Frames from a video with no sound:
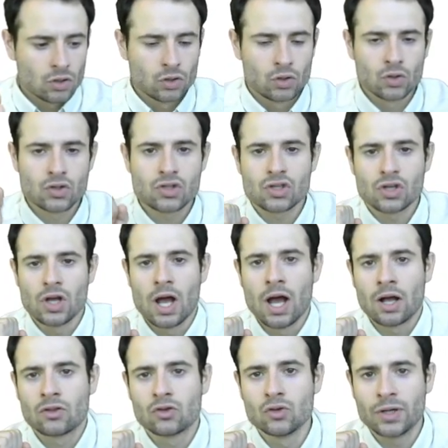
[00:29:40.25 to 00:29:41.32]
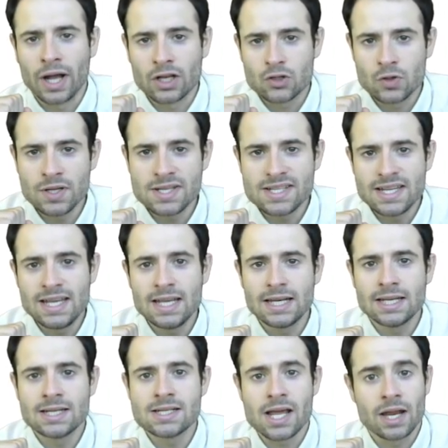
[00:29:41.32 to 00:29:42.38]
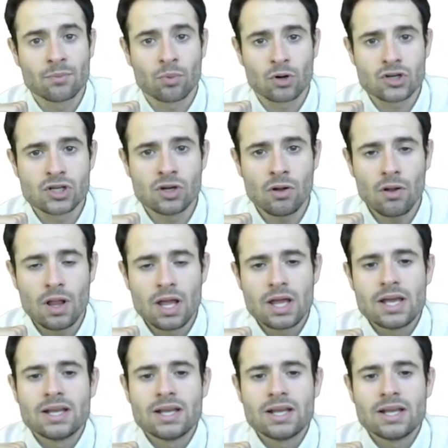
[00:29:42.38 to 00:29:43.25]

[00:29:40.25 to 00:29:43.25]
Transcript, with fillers: those uh, two countries, England and Portugal,